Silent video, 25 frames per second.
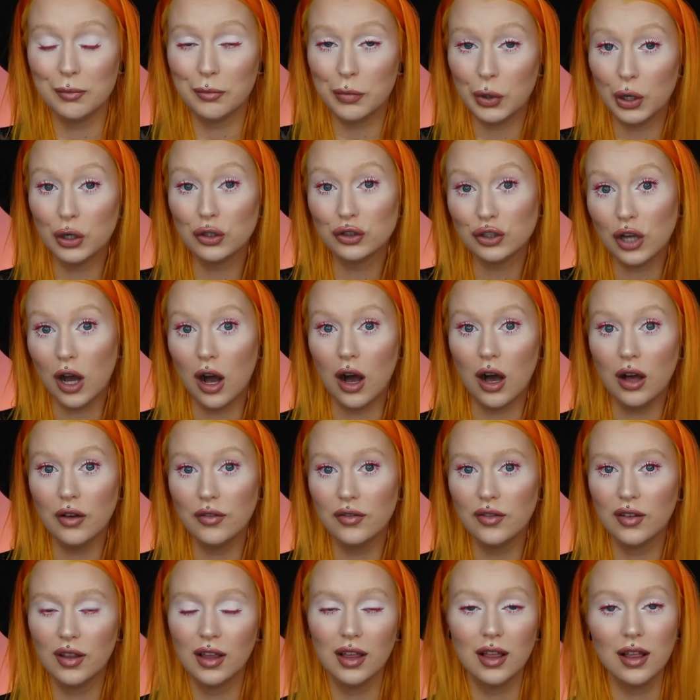burnt
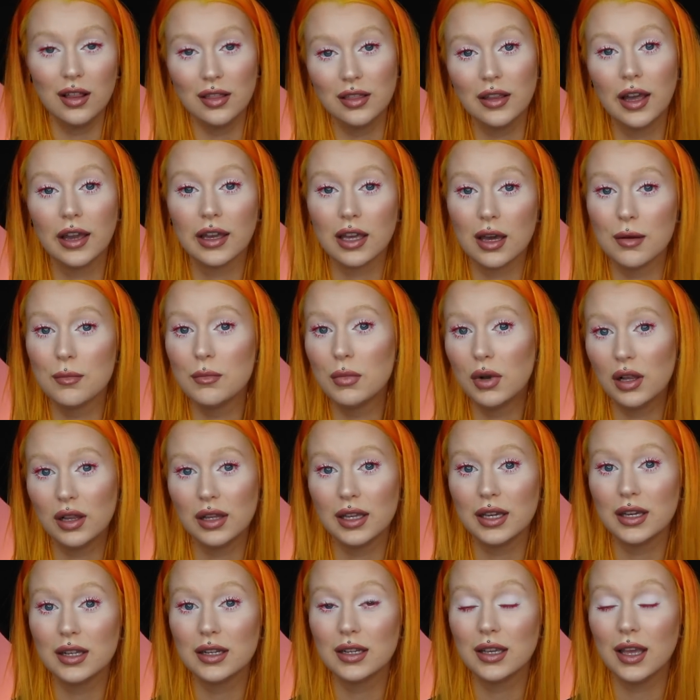off like a
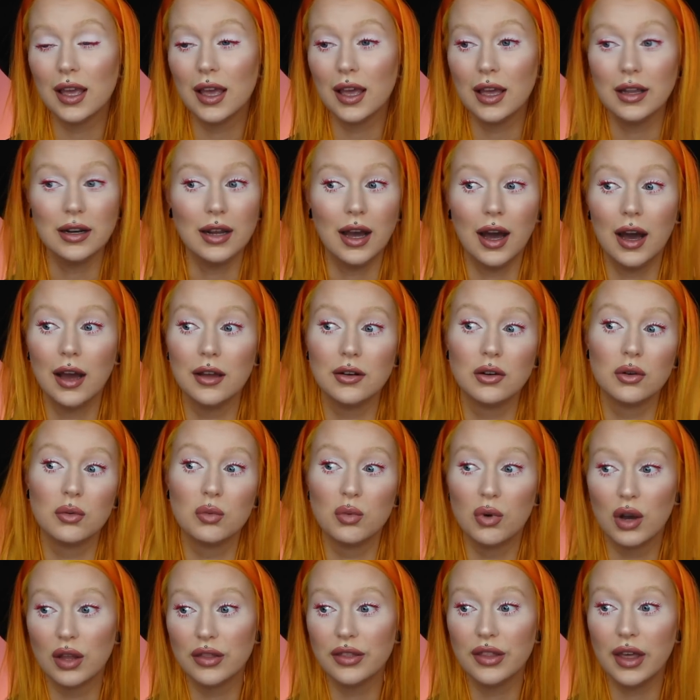mullet and I
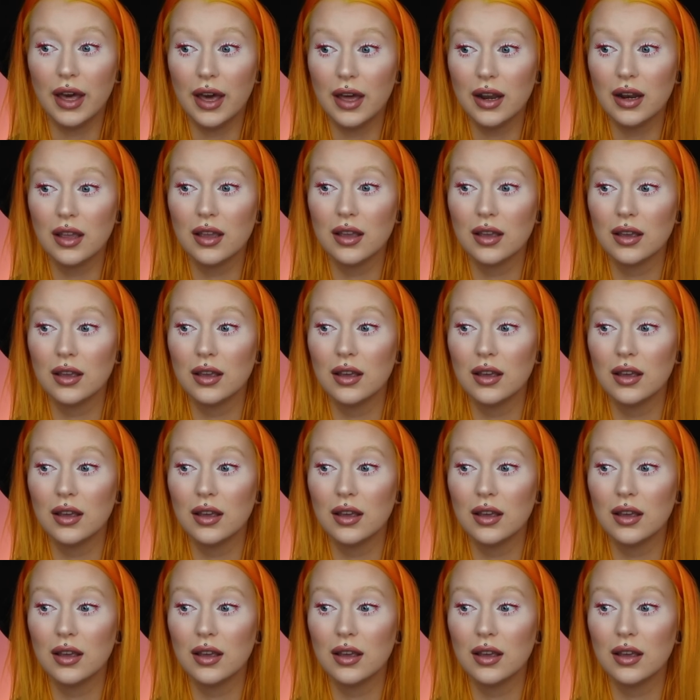don't want that.